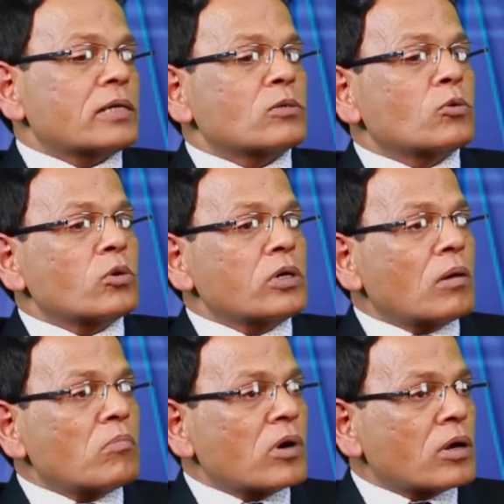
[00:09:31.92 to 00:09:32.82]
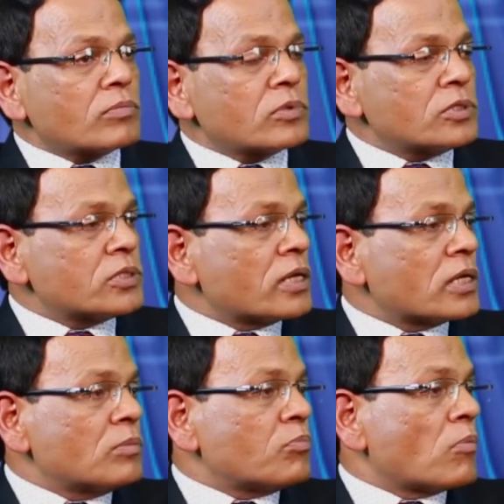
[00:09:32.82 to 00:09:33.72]
And a good number of the
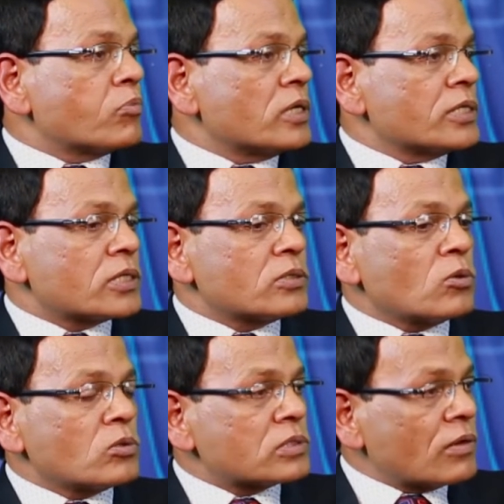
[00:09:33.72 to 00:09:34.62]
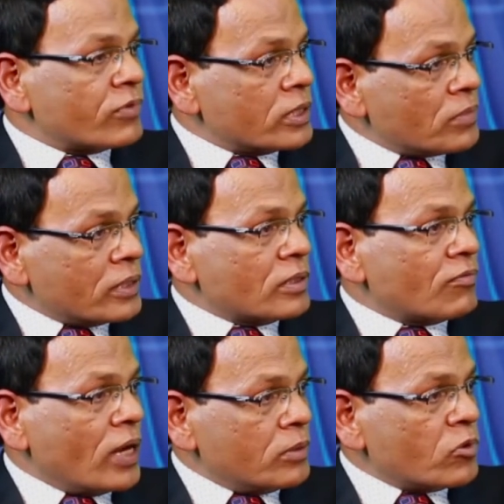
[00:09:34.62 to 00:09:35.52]
general population, those suffering by the
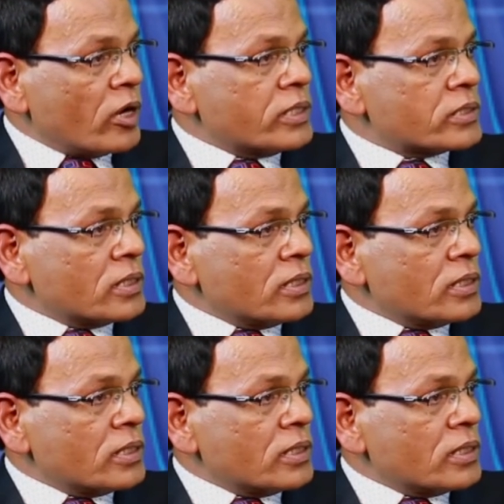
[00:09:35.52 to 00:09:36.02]
fibroids,